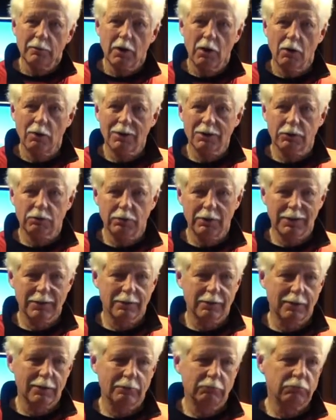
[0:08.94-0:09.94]
O S
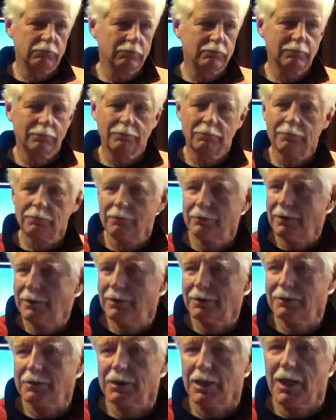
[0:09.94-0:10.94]
Riesling in
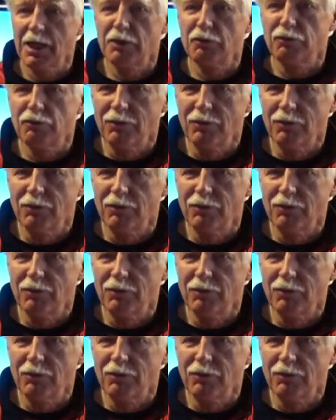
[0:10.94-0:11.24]
its 8th